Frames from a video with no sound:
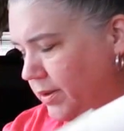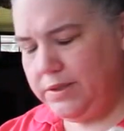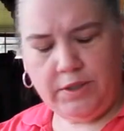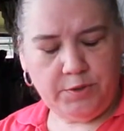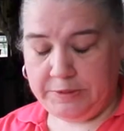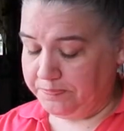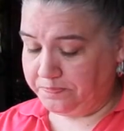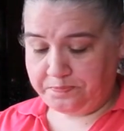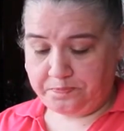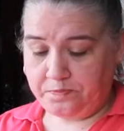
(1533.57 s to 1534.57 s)
Excuse me.
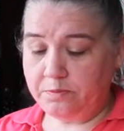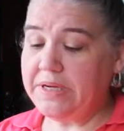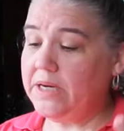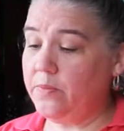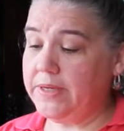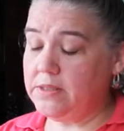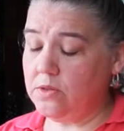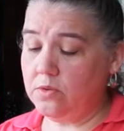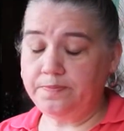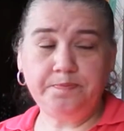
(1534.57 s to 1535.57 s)
But anyway,
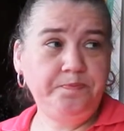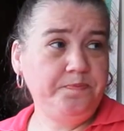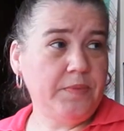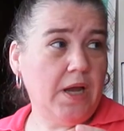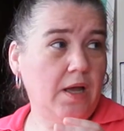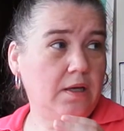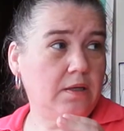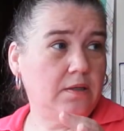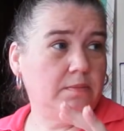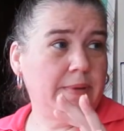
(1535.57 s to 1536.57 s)
so
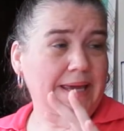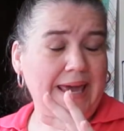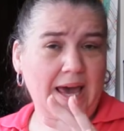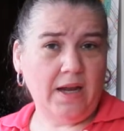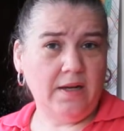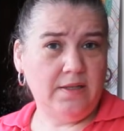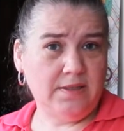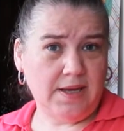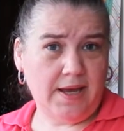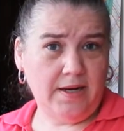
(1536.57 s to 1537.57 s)
my cat had
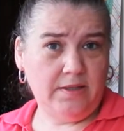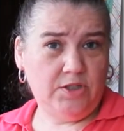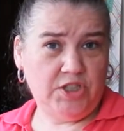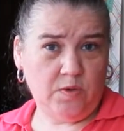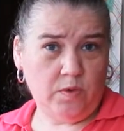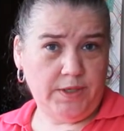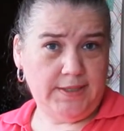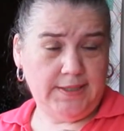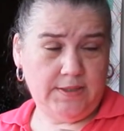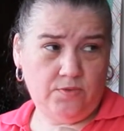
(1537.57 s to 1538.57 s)
decided she wanted
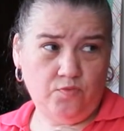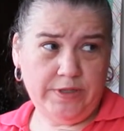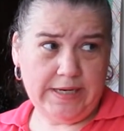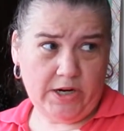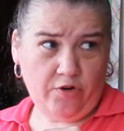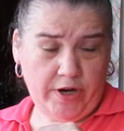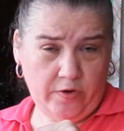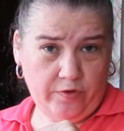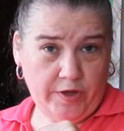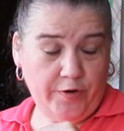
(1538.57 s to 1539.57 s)
to redecorate
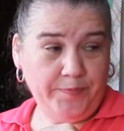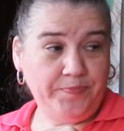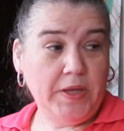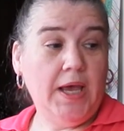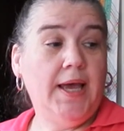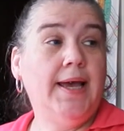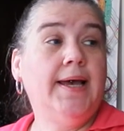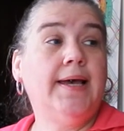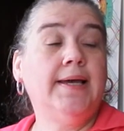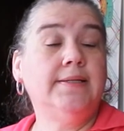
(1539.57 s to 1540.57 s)
over there,
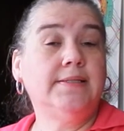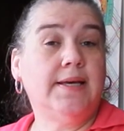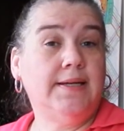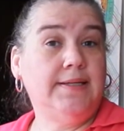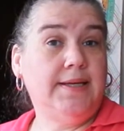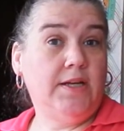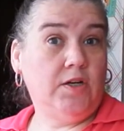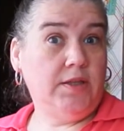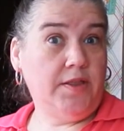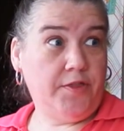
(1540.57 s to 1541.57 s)
and decided to get
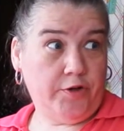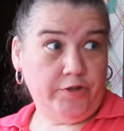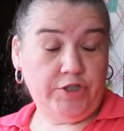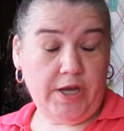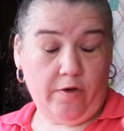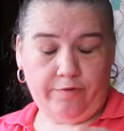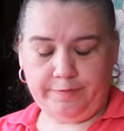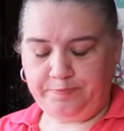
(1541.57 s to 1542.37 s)
on the third shelf.